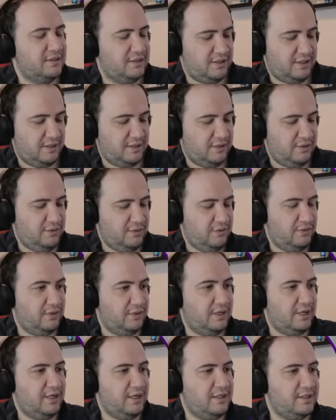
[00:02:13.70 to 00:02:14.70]
Oh,
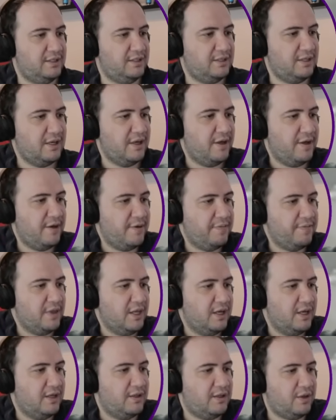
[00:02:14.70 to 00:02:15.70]
nice.
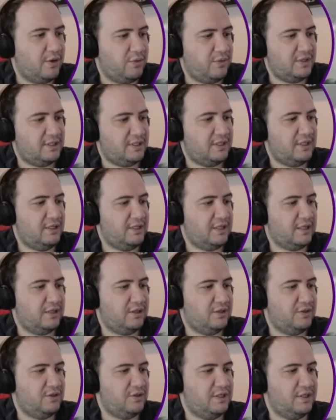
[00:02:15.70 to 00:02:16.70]
Then we see that
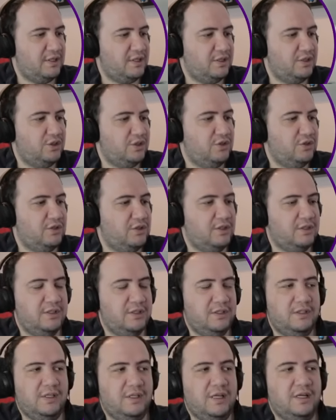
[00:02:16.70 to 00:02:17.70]
there's
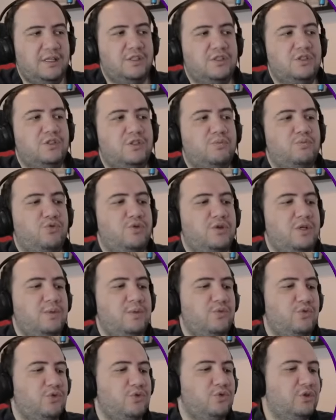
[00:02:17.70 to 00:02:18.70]
like a supreme
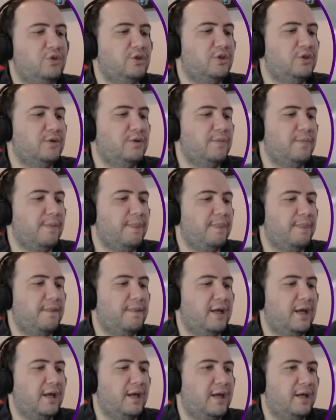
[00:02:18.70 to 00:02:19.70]
ruler,
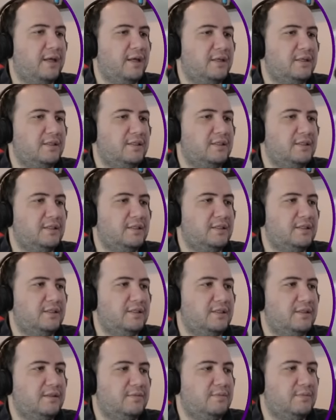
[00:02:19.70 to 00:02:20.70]
and
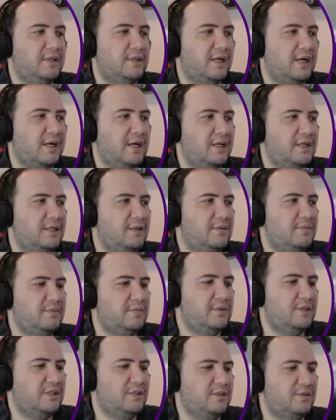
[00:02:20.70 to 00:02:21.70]
behind him
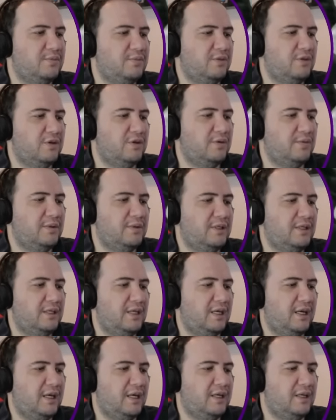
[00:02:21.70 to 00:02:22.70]
is probably
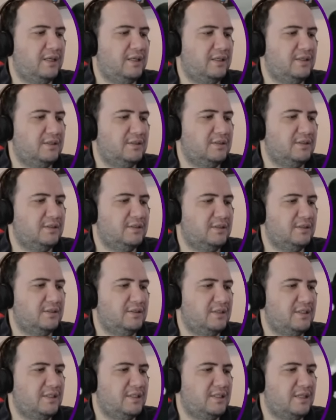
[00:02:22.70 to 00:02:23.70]

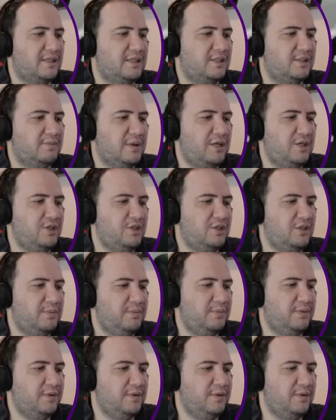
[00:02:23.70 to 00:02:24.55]
is that a spaceship?